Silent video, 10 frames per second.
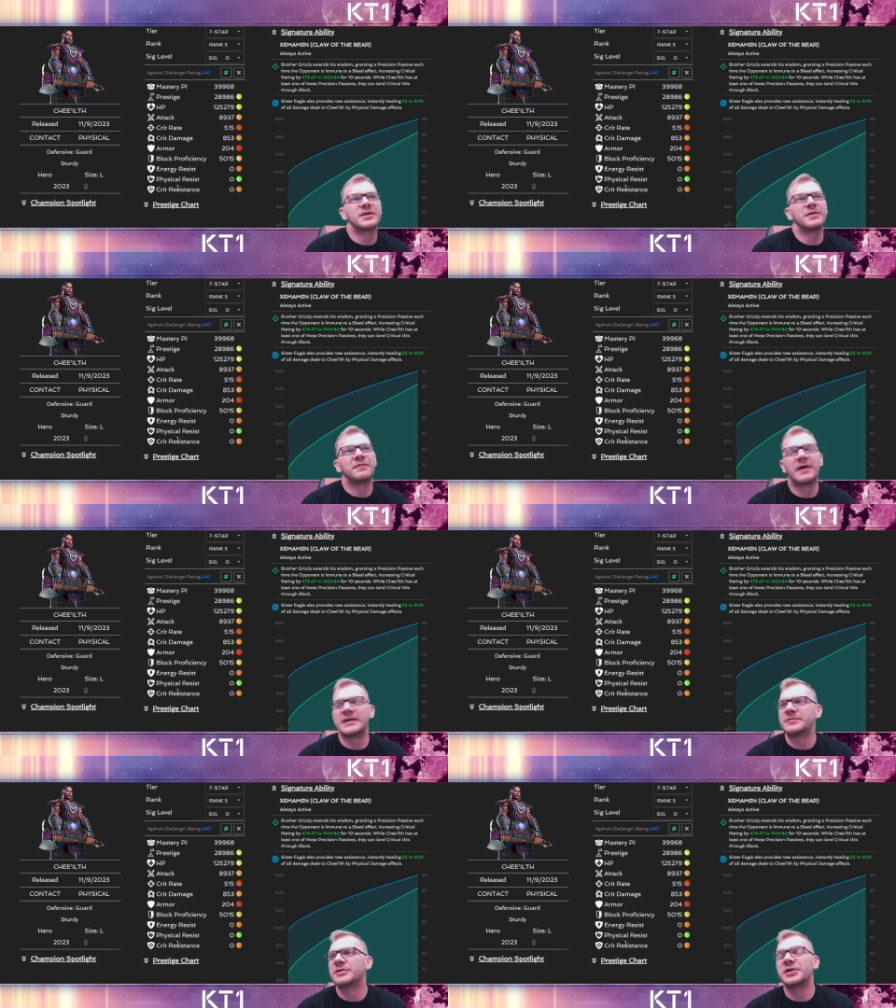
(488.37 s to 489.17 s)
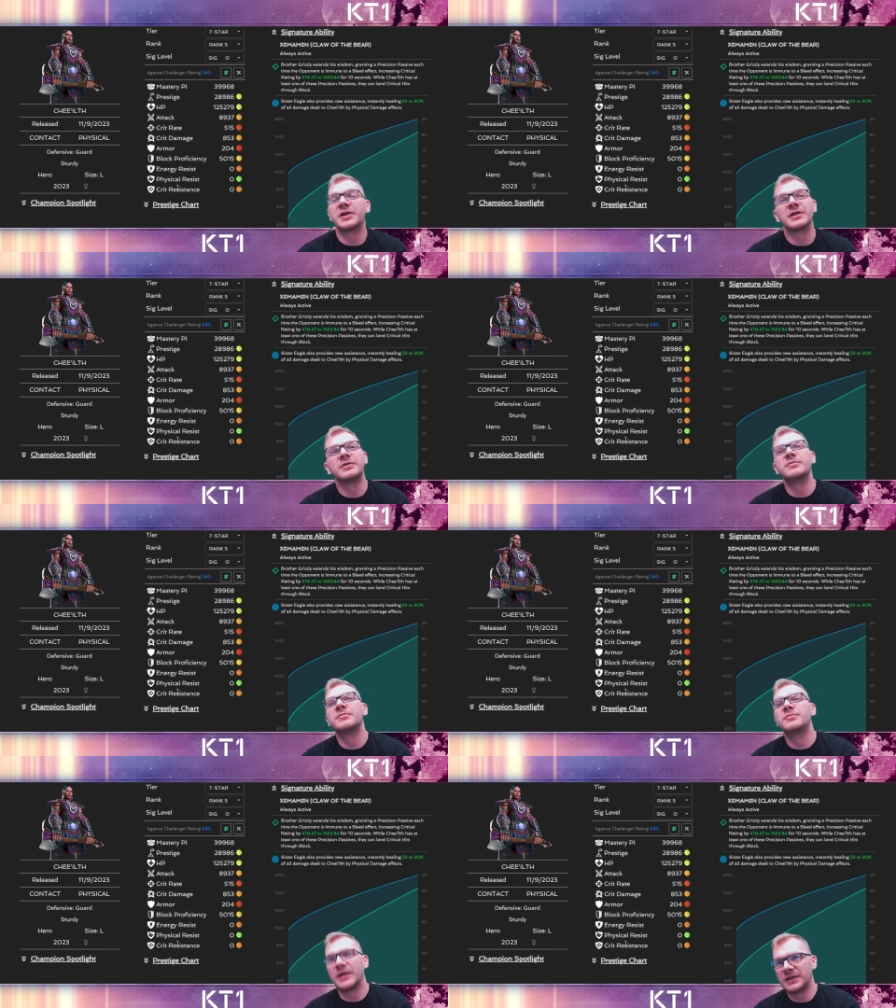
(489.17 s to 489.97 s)
and fights where she can do
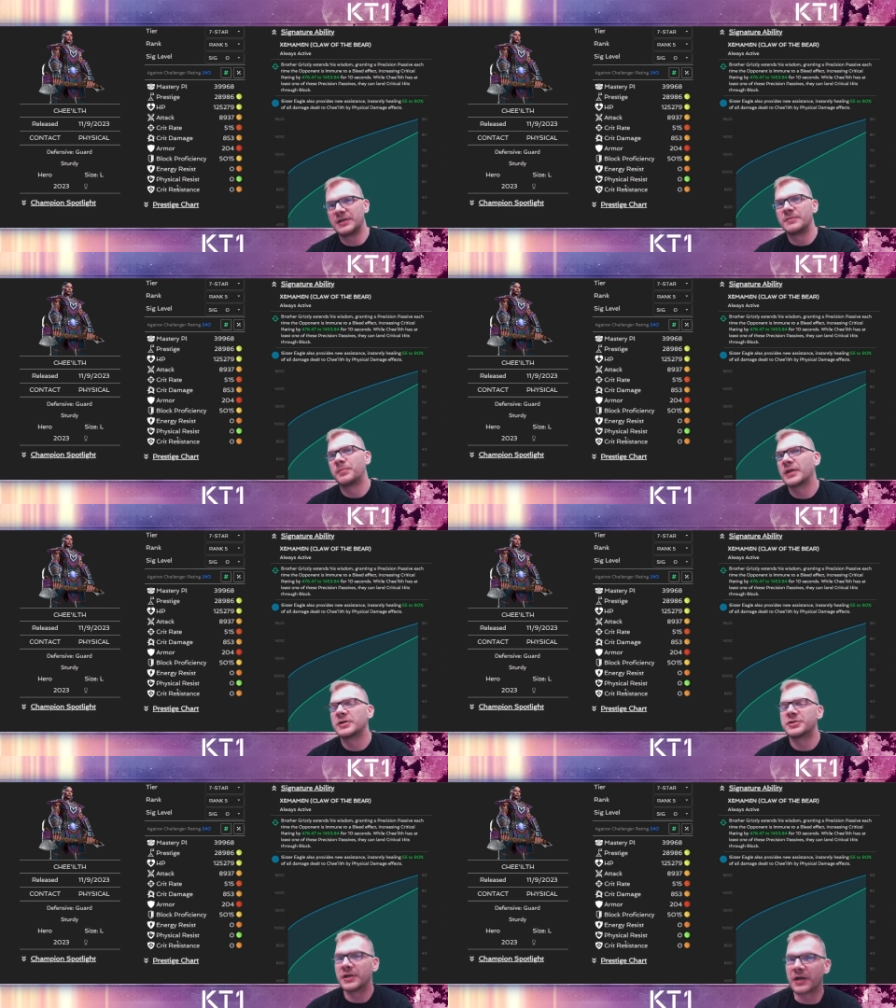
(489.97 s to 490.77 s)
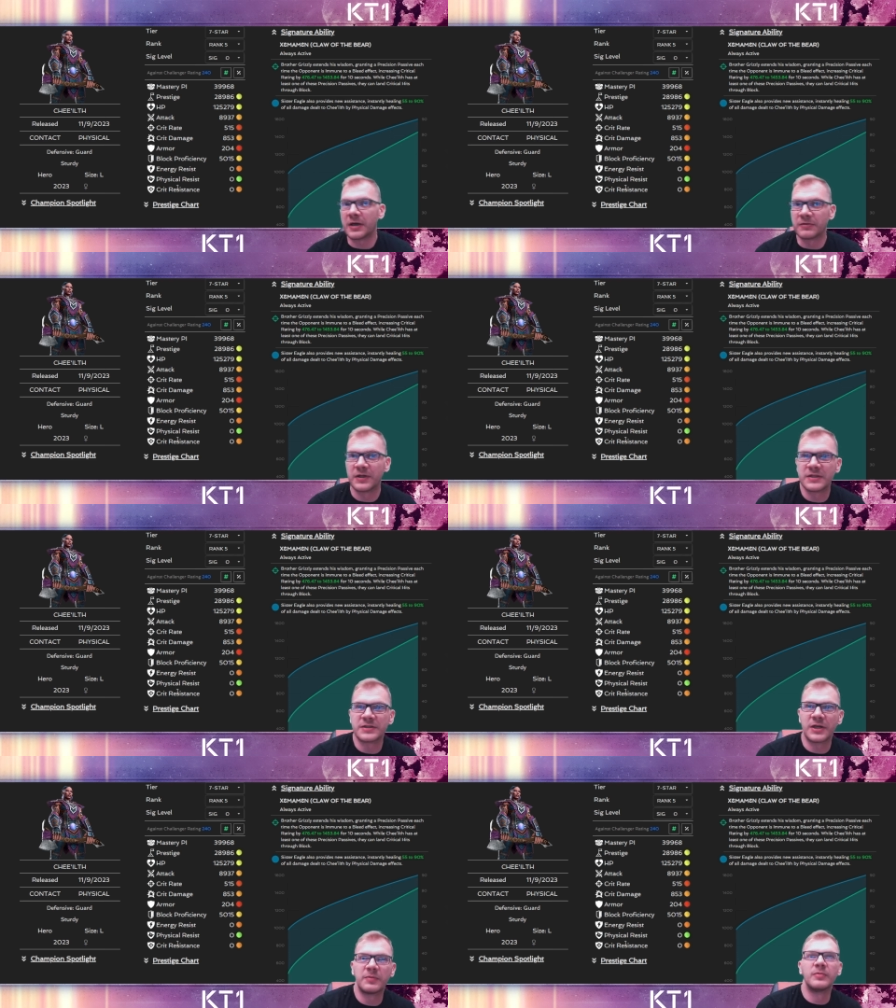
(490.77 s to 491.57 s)
greatly. Counter
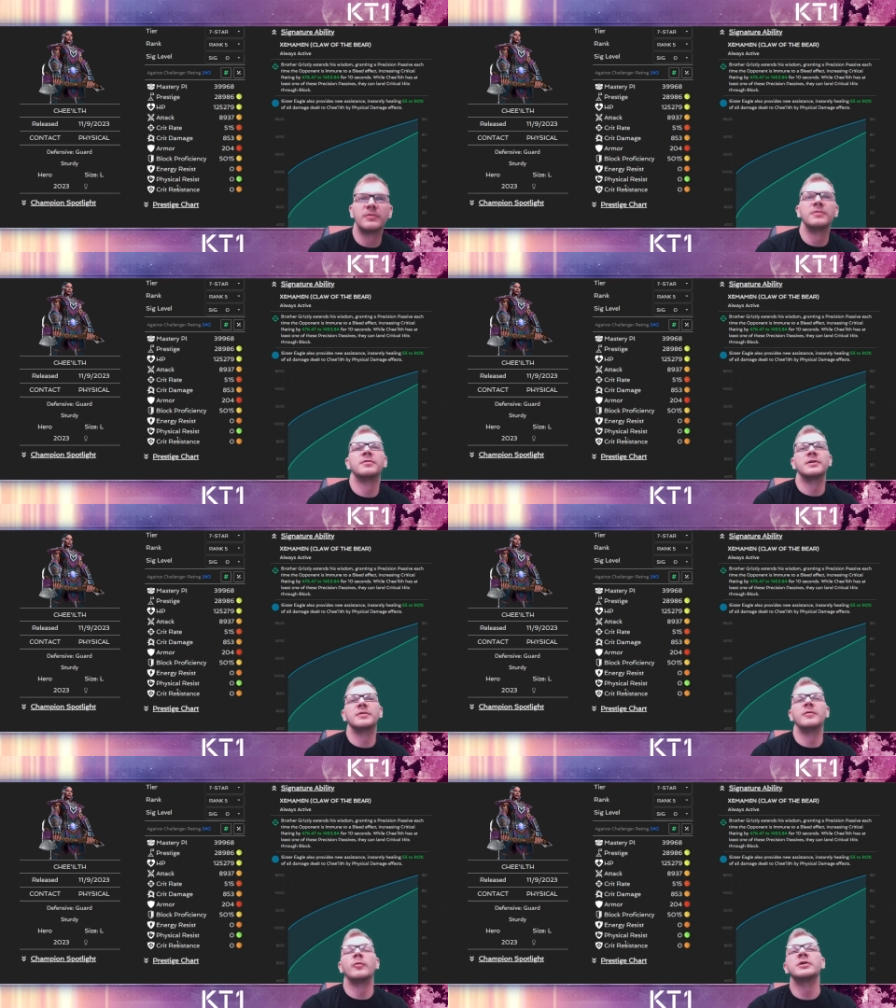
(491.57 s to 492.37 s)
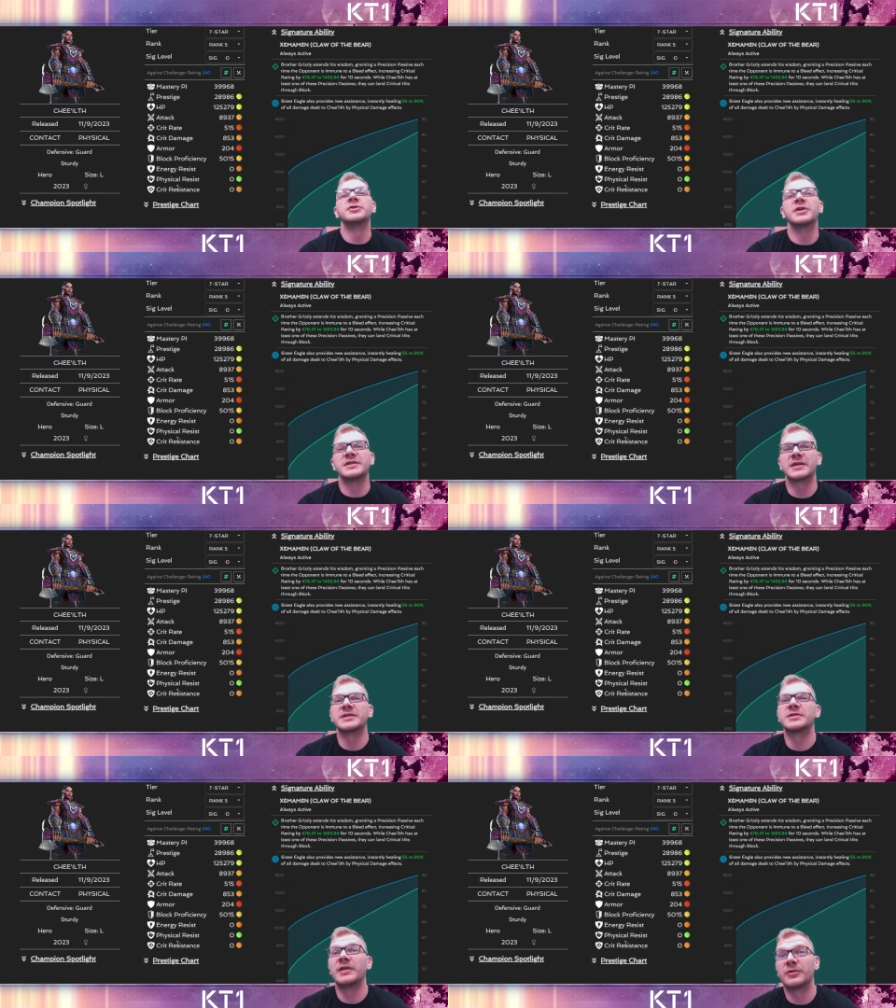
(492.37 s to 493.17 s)
Unstoppable, relatively well. She has
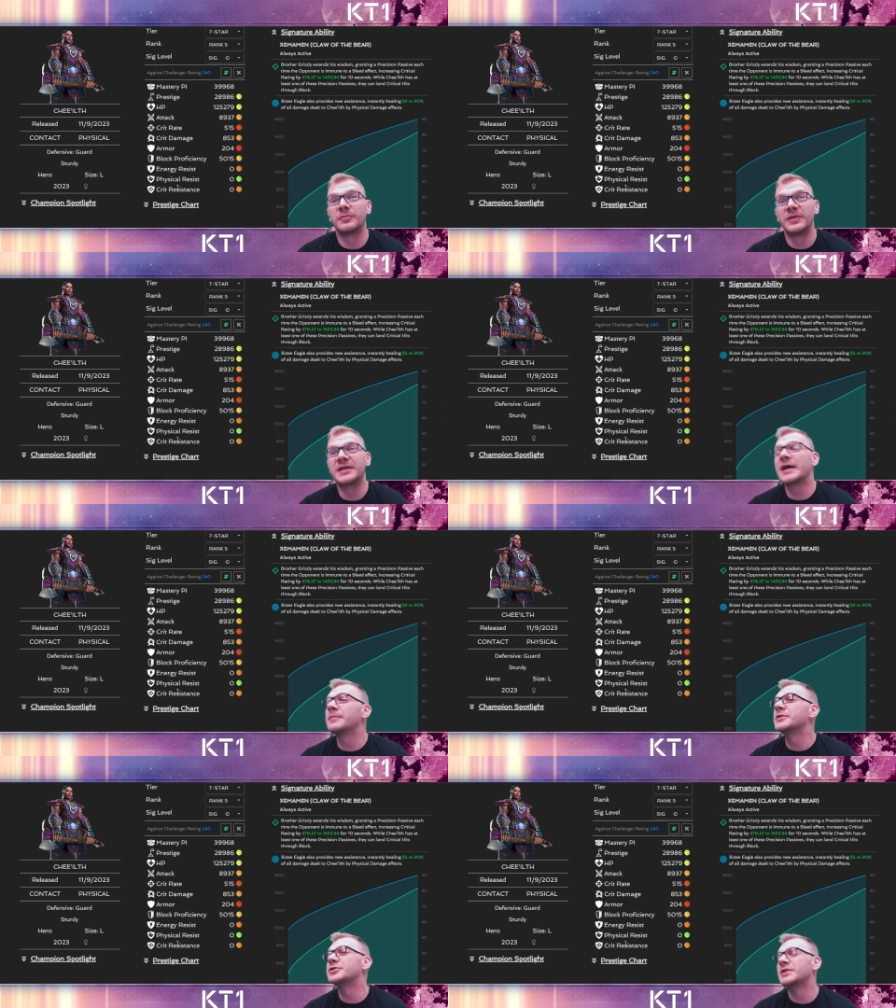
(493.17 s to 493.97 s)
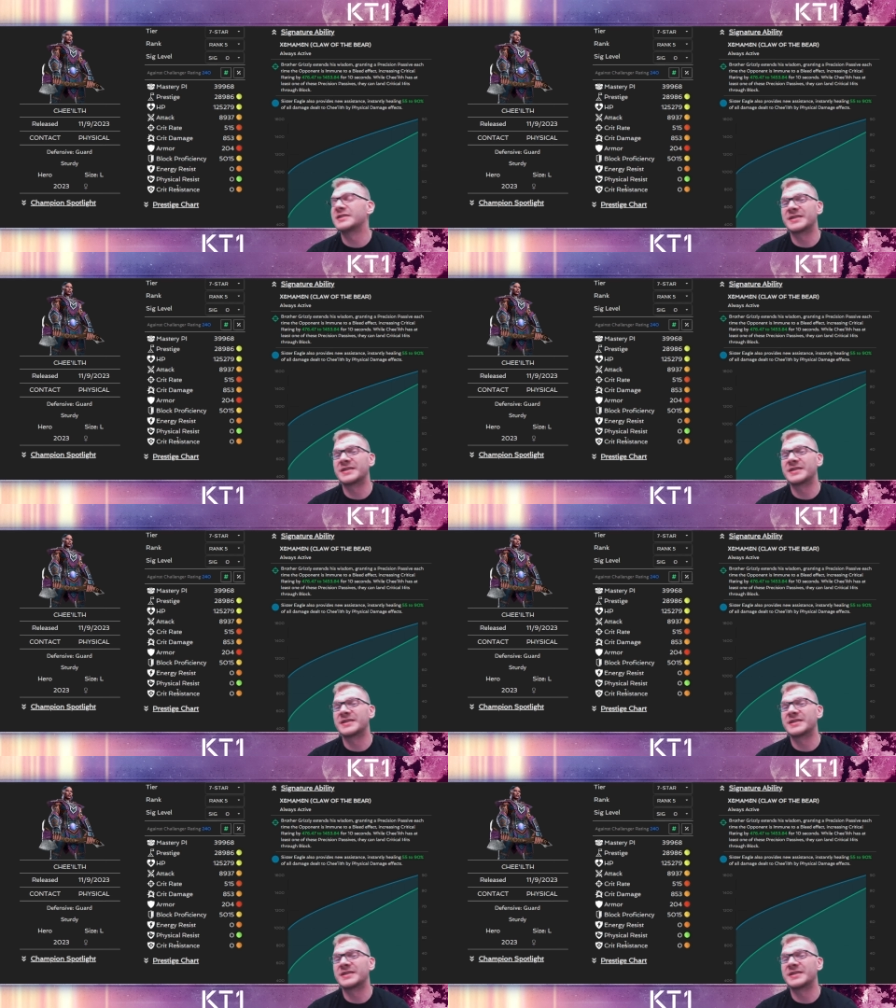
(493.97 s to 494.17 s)
access to a lot of bleed damage. She has